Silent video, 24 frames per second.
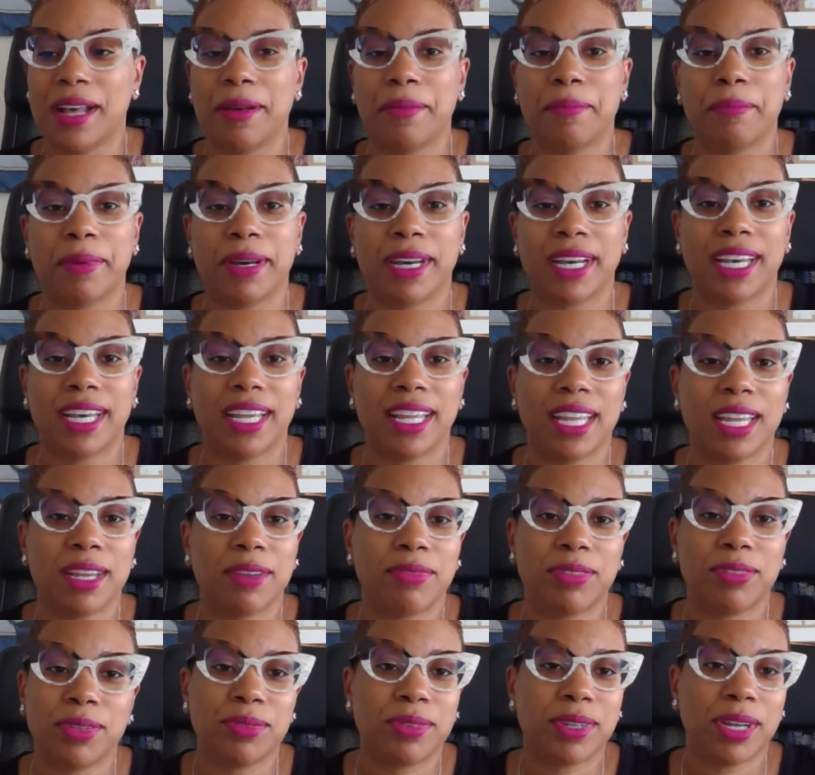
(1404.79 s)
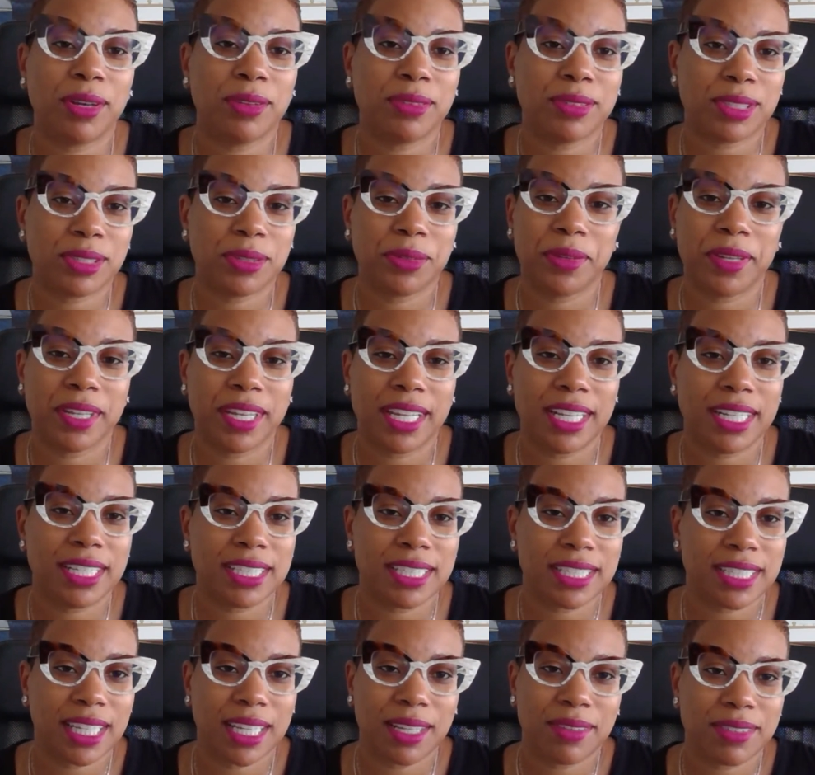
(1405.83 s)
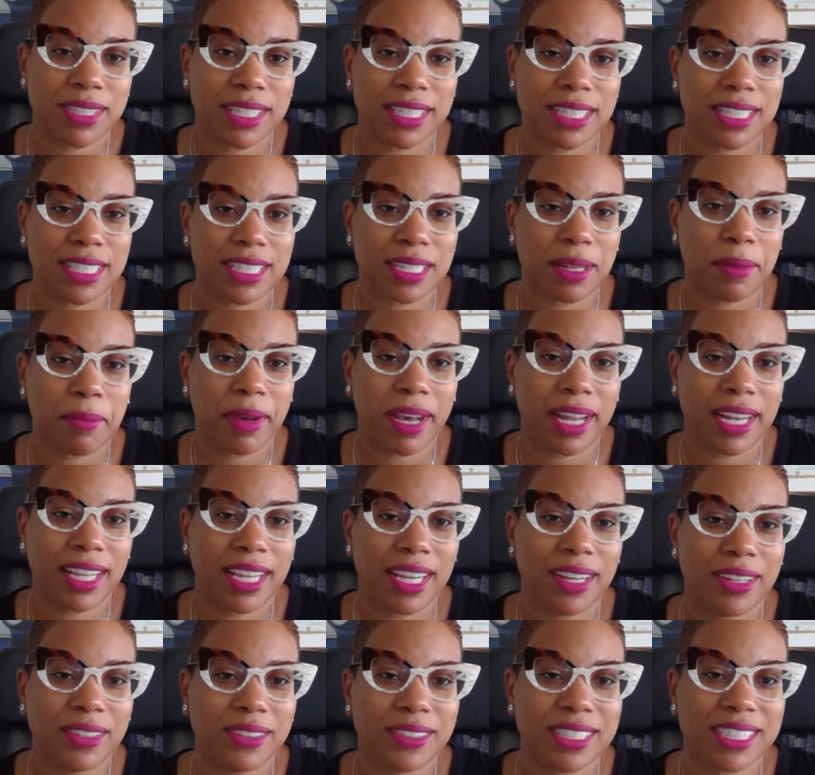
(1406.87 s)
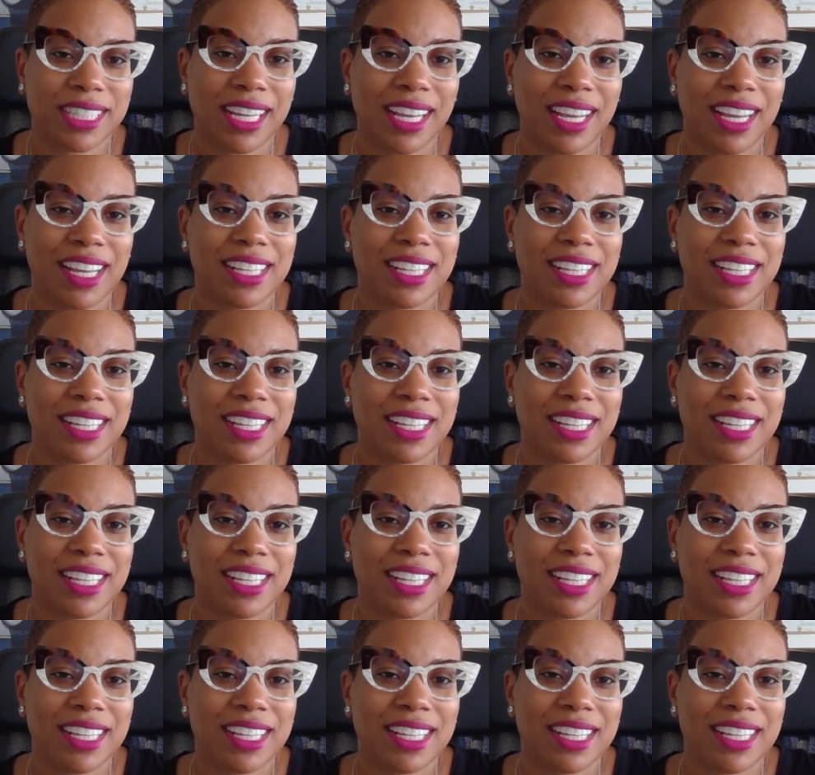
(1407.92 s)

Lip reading: But if you don't do it, he just gives it to somebody else.